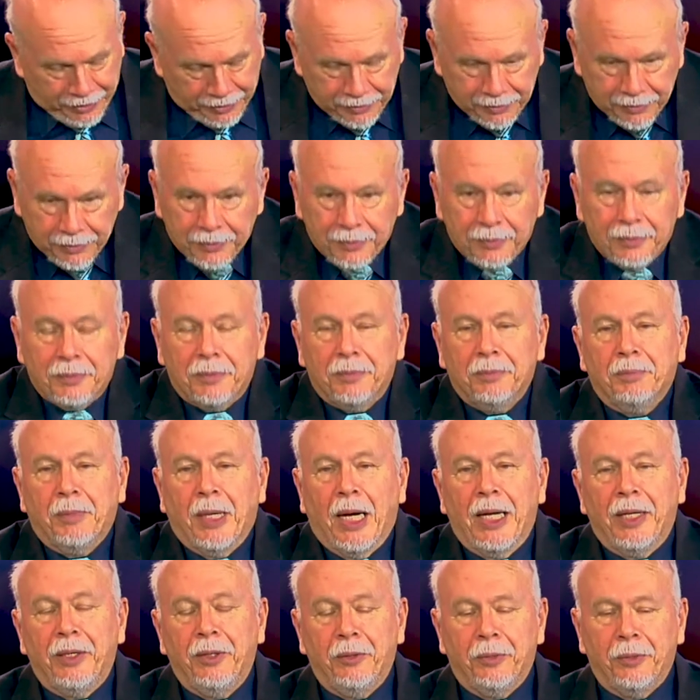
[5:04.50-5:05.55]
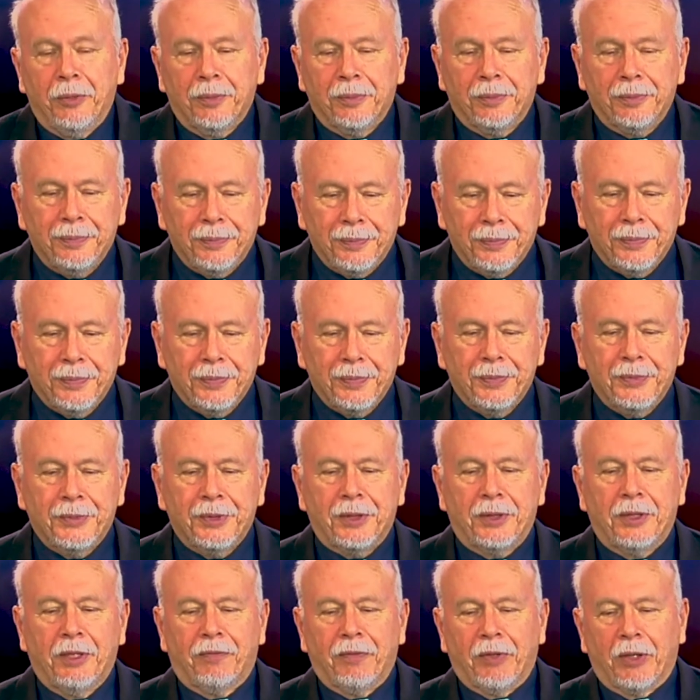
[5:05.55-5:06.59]
to buy new.
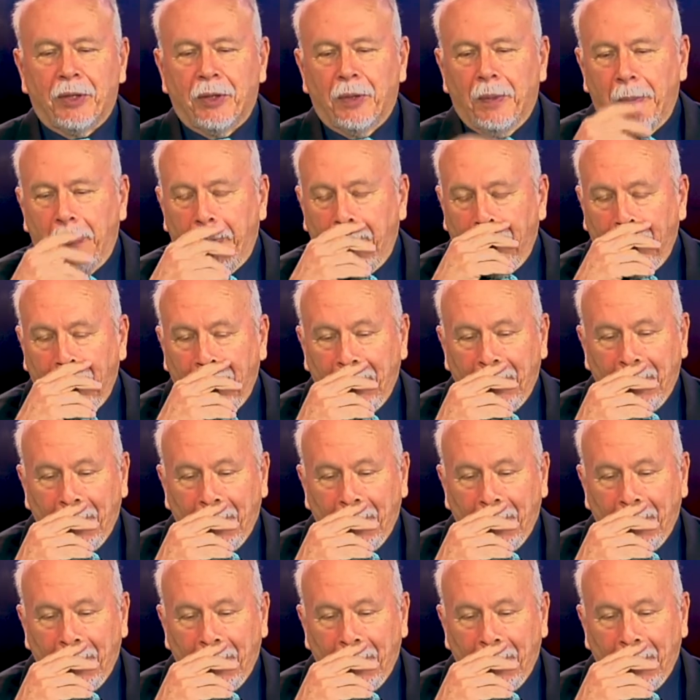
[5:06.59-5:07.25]
It's difficult.